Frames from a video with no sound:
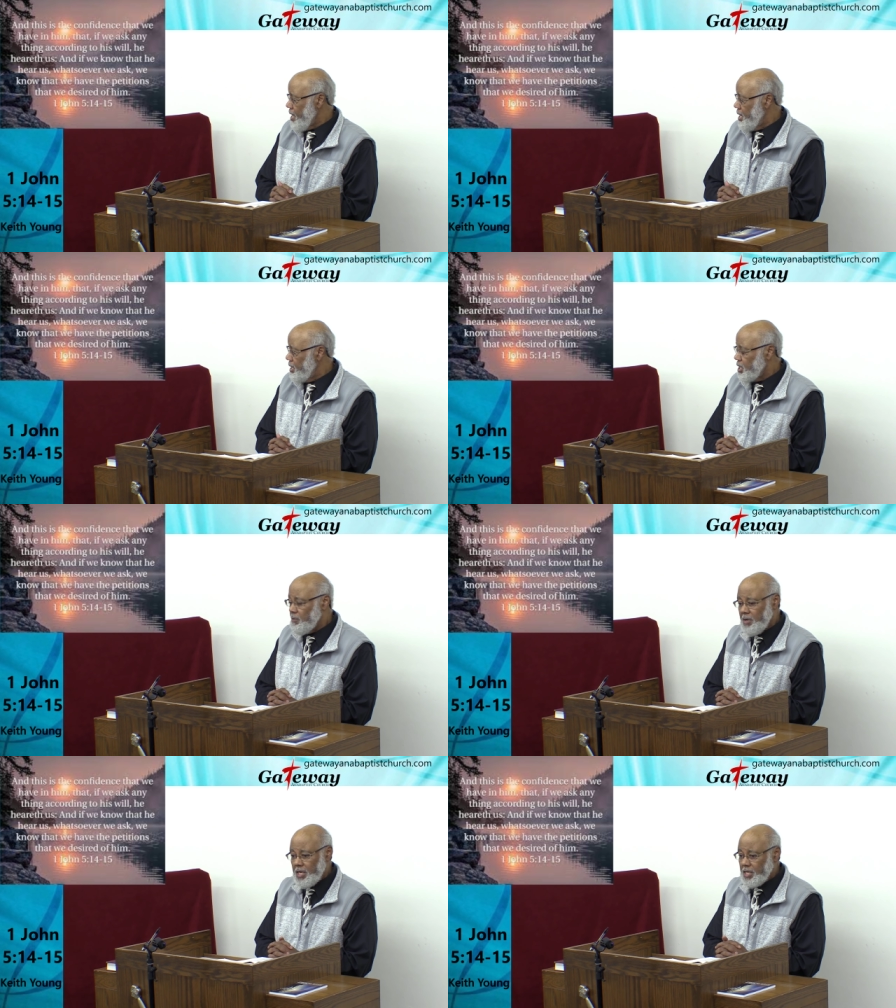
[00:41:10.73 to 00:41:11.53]
And he
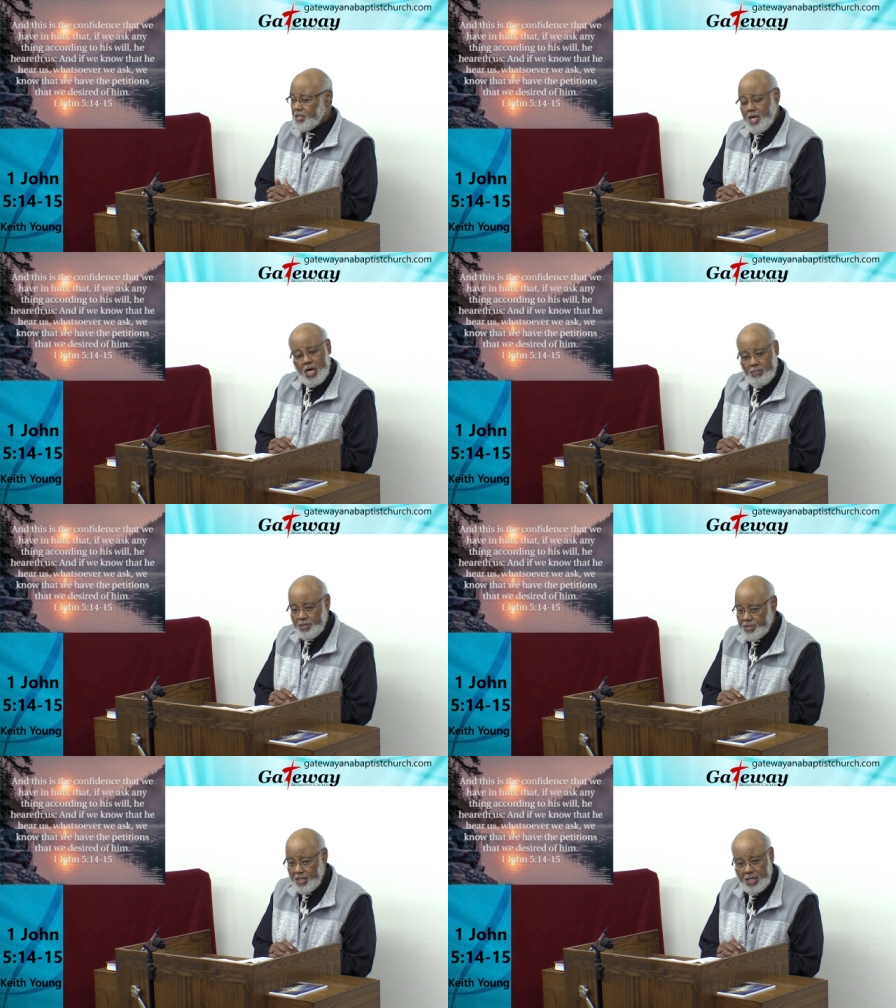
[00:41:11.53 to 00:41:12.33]
committed a
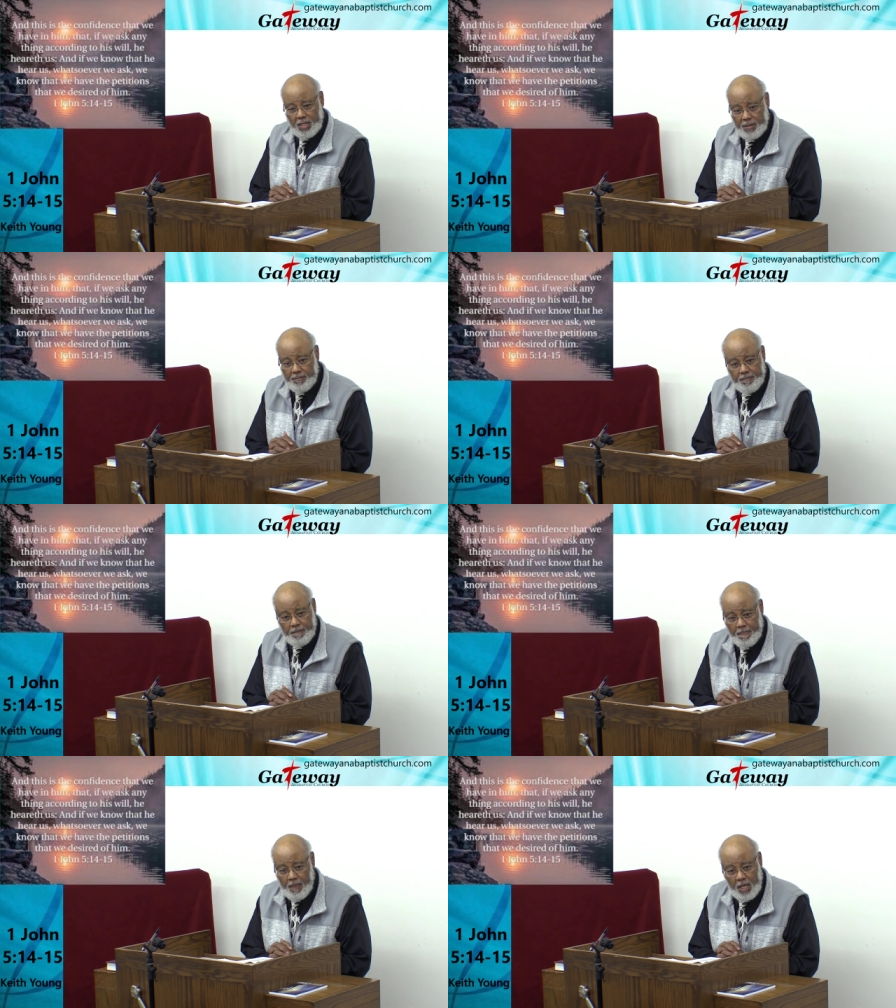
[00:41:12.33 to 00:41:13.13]
terrible sin
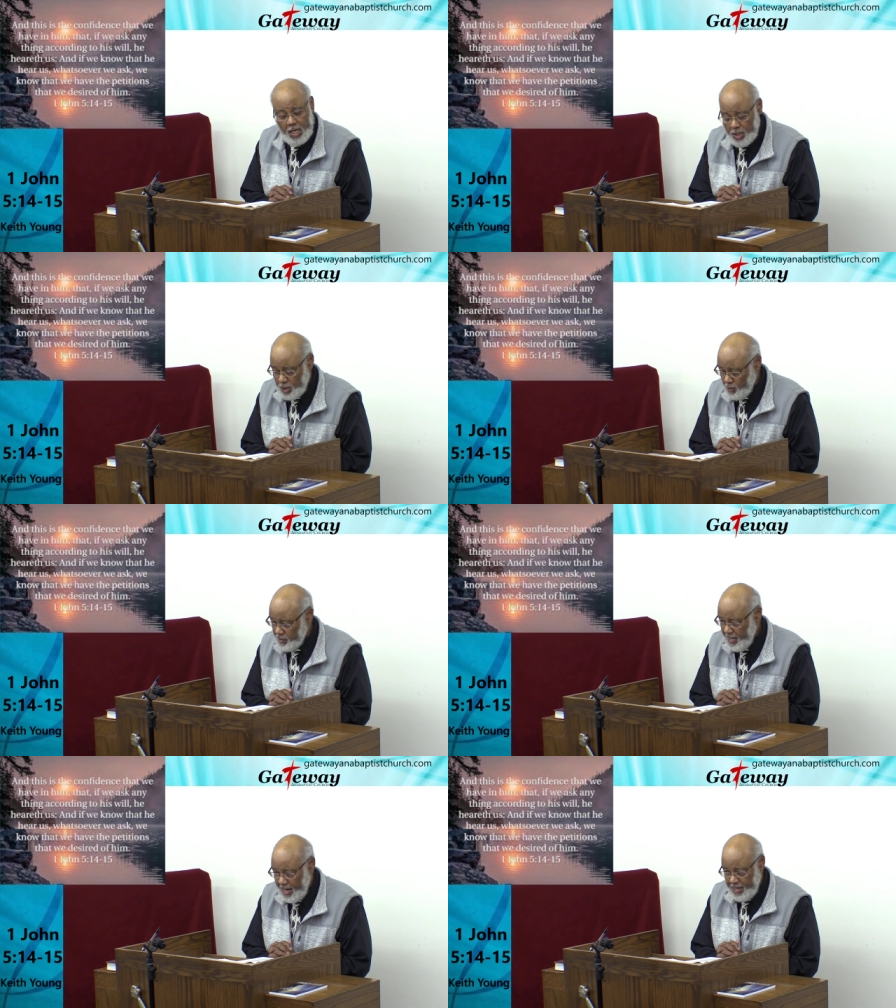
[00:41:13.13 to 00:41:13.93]
in
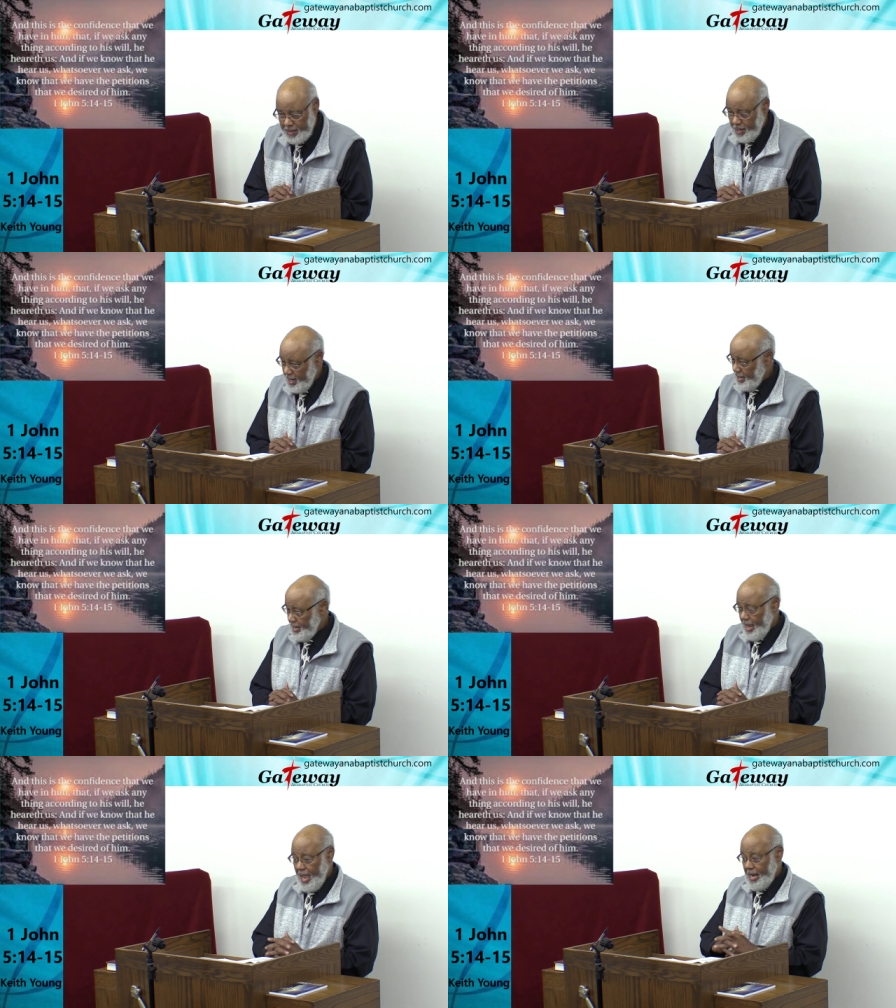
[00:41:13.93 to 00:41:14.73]
doing that. And,
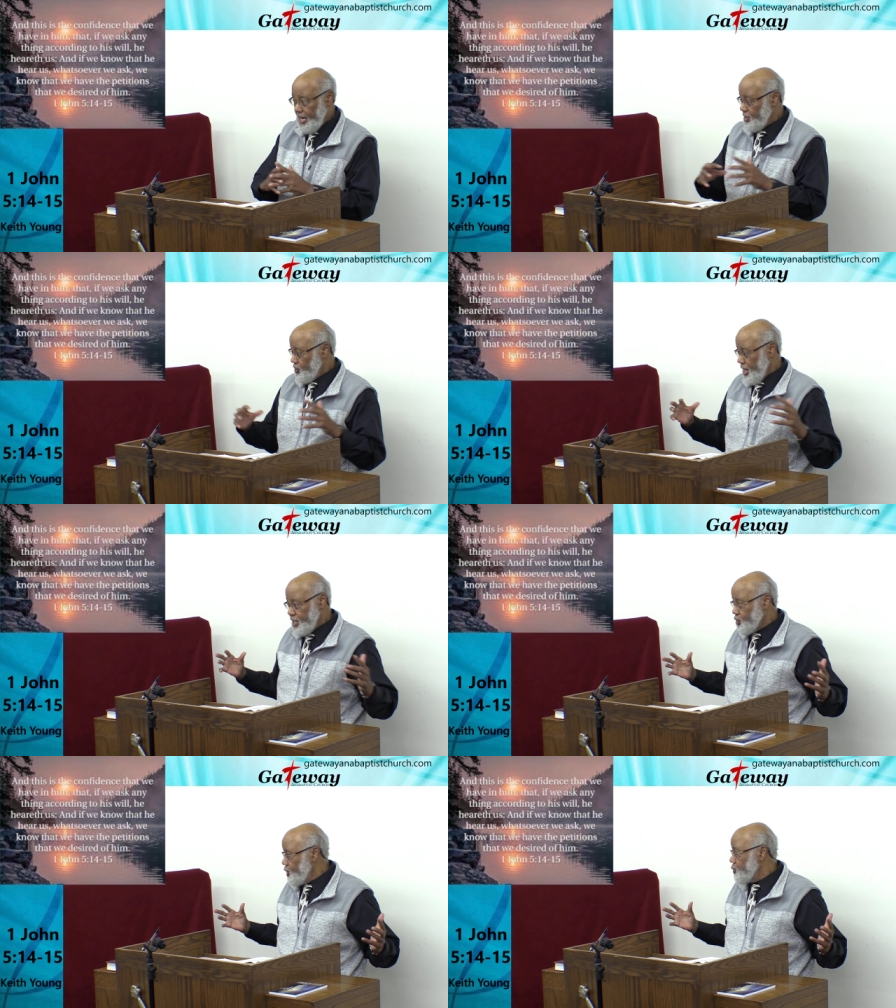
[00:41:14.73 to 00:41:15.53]
and, and his
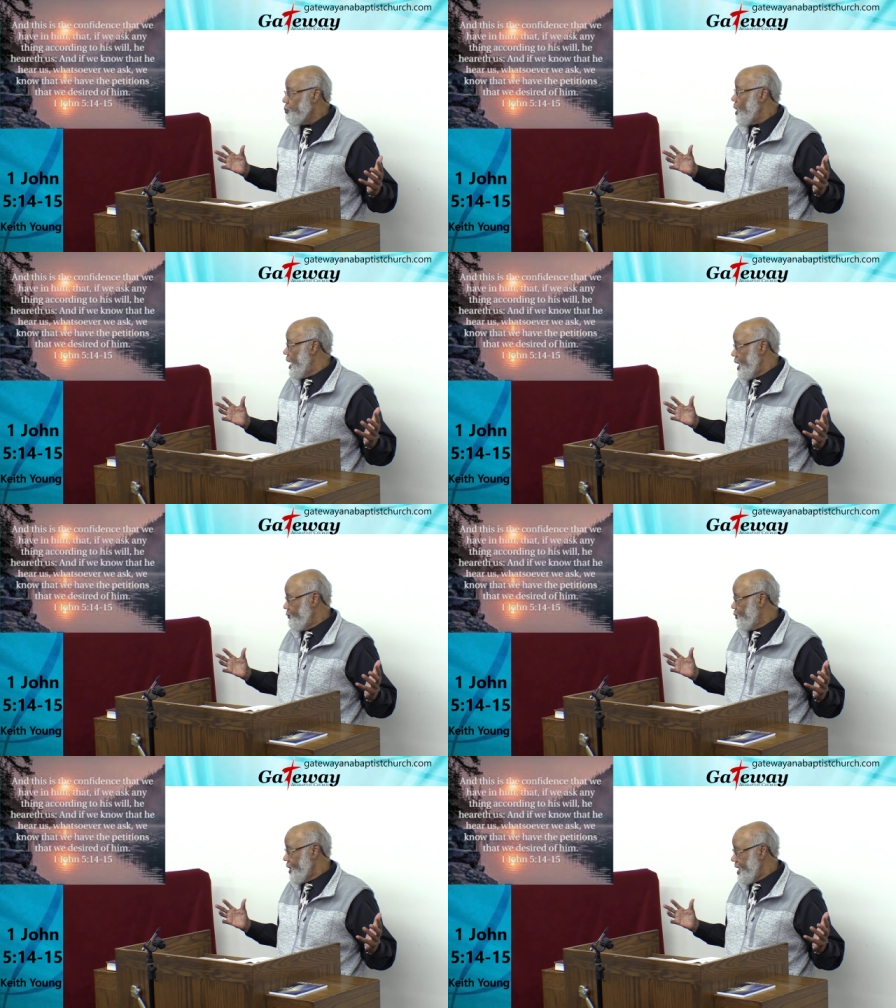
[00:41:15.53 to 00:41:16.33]
nation is
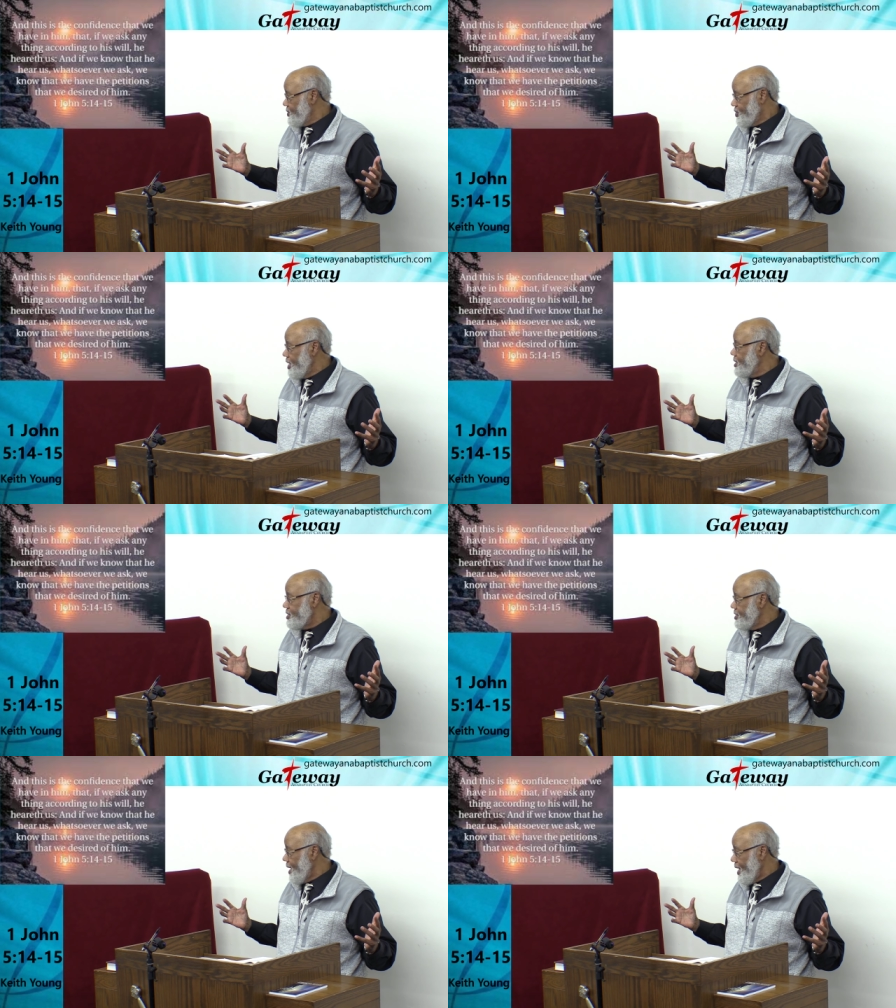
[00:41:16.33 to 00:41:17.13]
praying for that sin
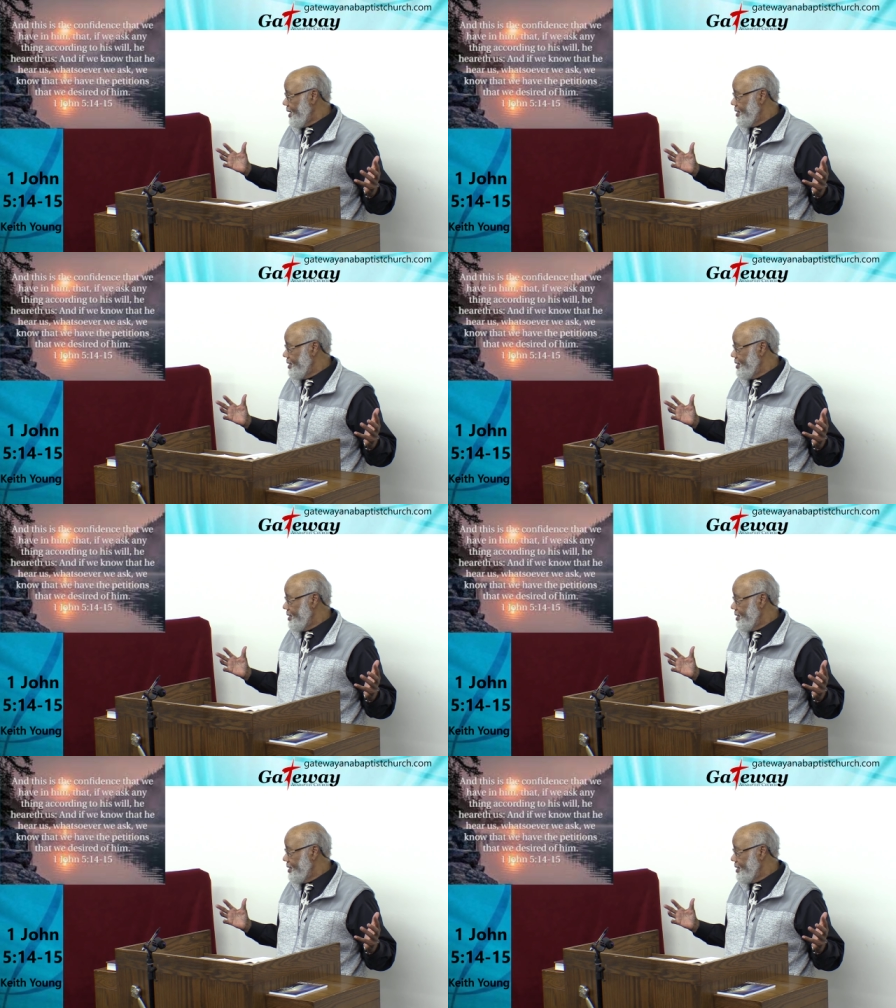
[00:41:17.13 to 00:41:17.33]
today.